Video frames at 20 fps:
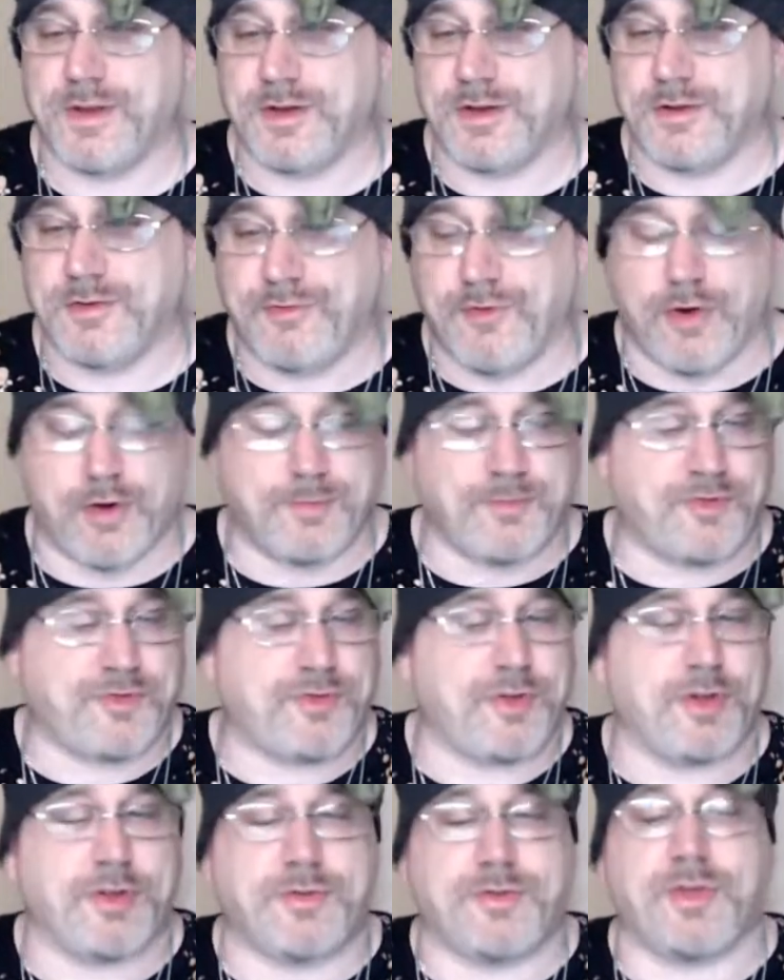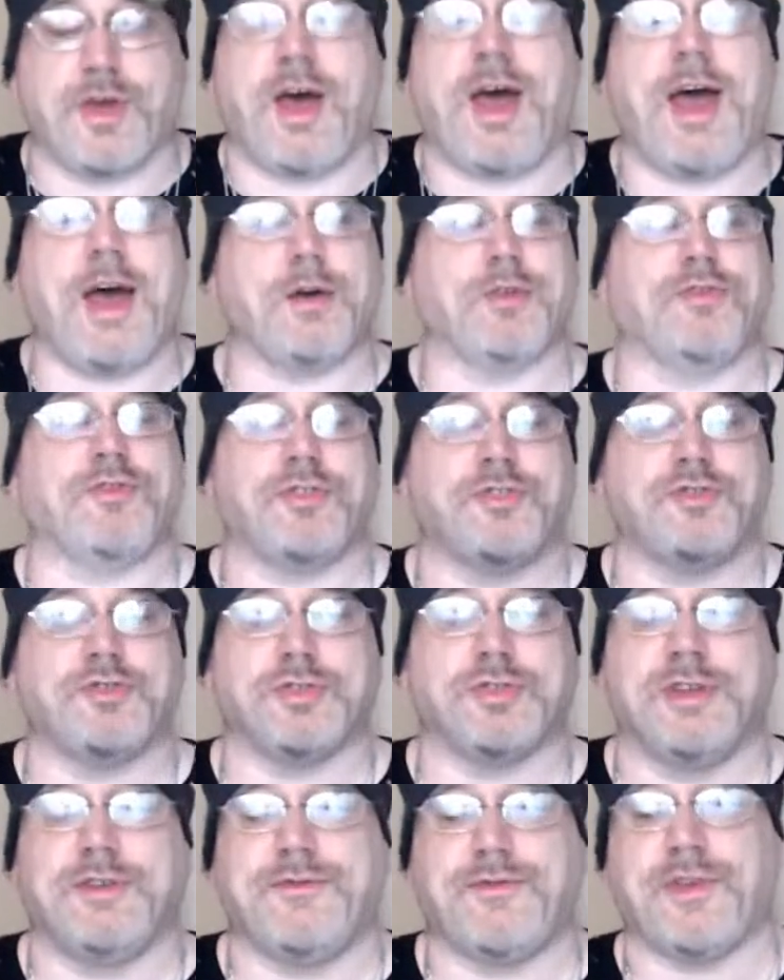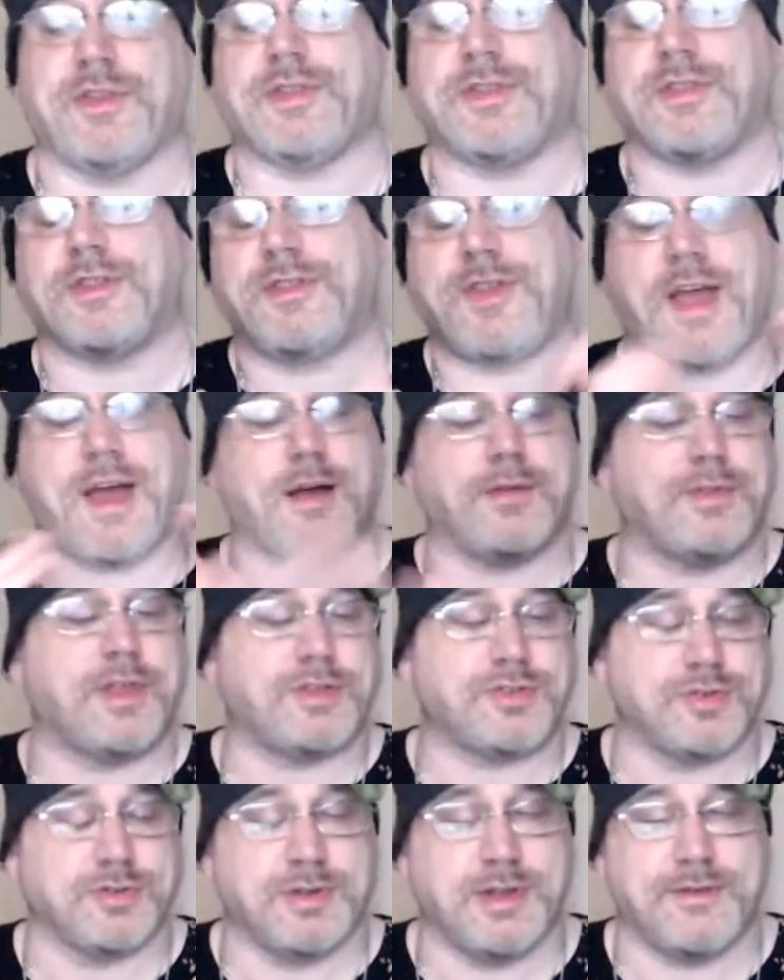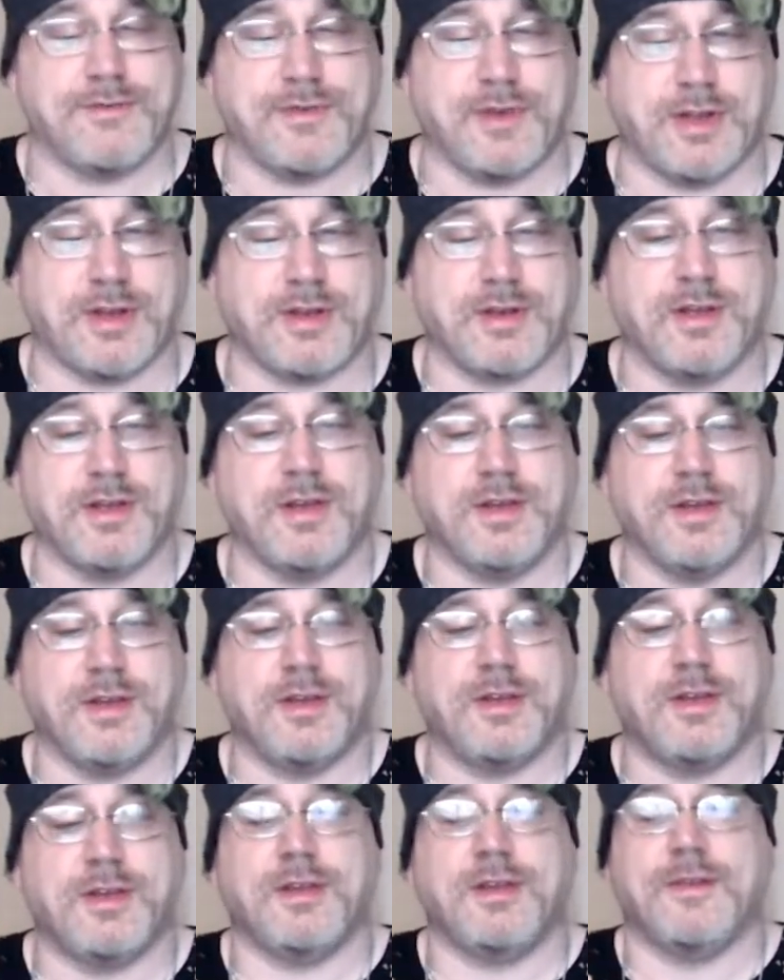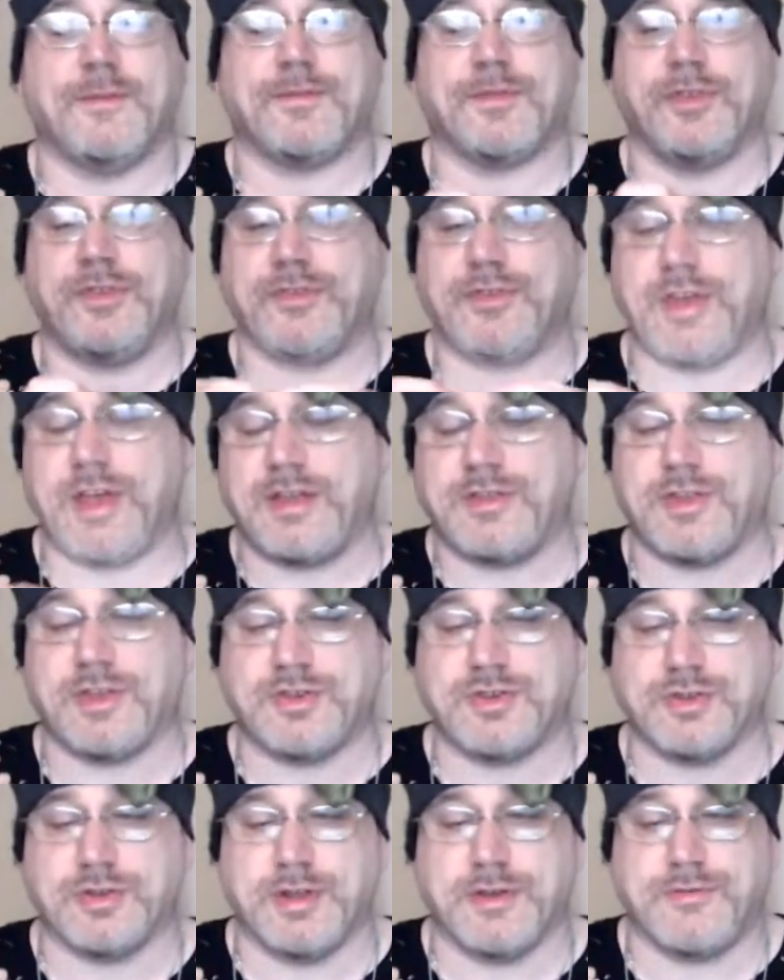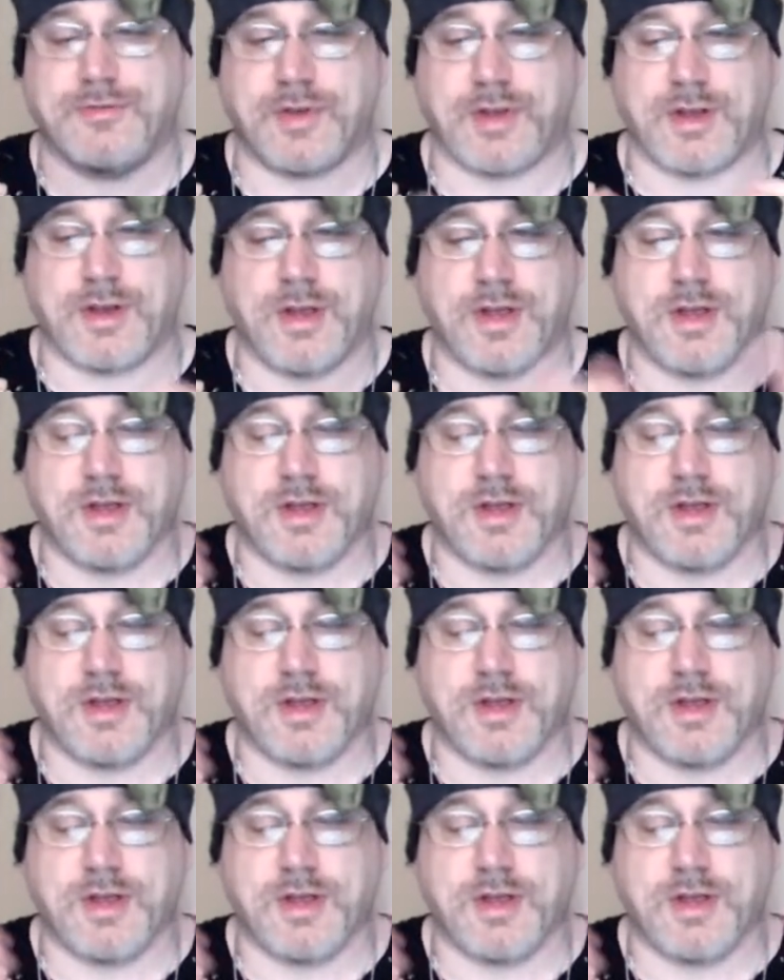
Forms the house that you live in, the town that you live in, the state that you live in.